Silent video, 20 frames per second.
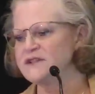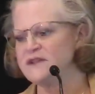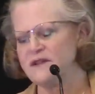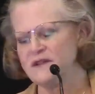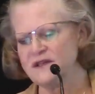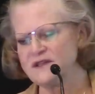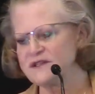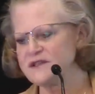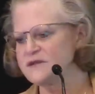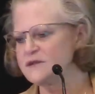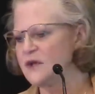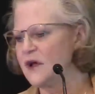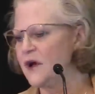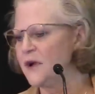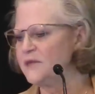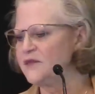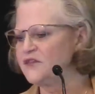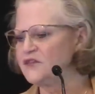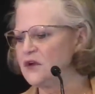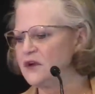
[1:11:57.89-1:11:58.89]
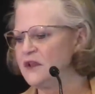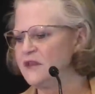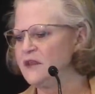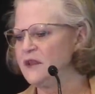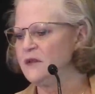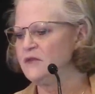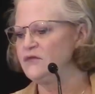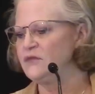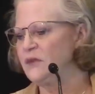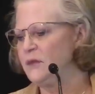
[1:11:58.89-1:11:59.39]
In this
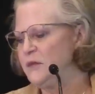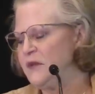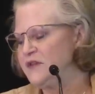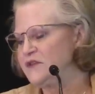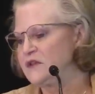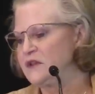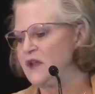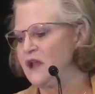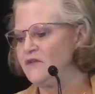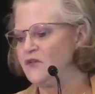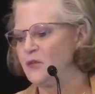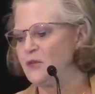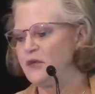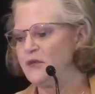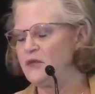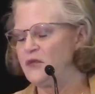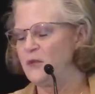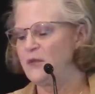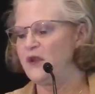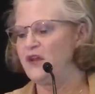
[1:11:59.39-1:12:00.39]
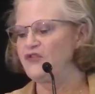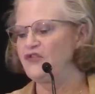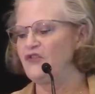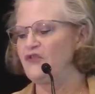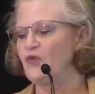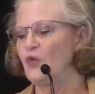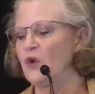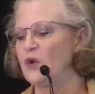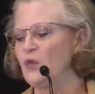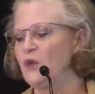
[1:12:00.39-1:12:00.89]
study, they basically gave the
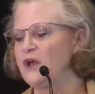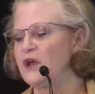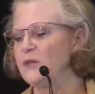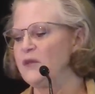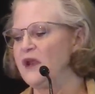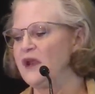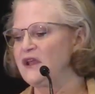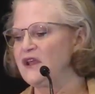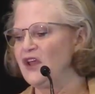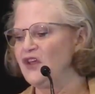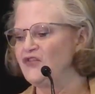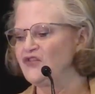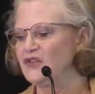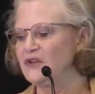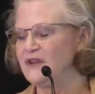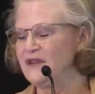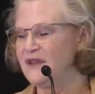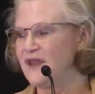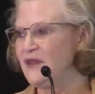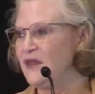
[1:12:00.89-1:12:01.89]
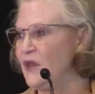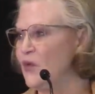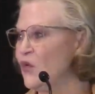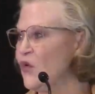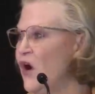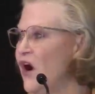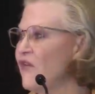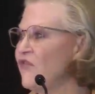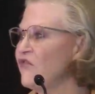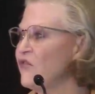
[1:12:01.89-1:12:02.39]
patients 1 week of medication, and then they were
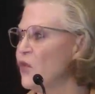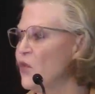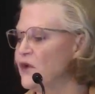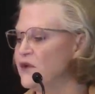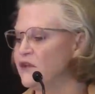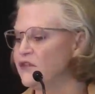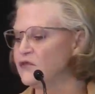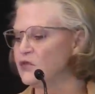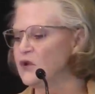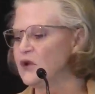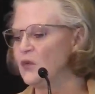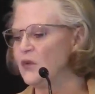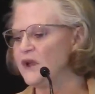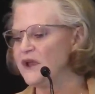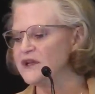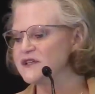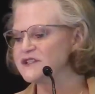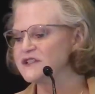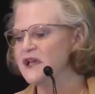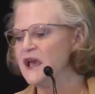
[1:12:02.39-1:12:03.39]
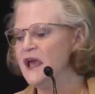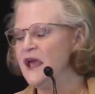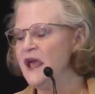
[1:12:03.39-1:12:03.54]
off for 1 to 3 weeks.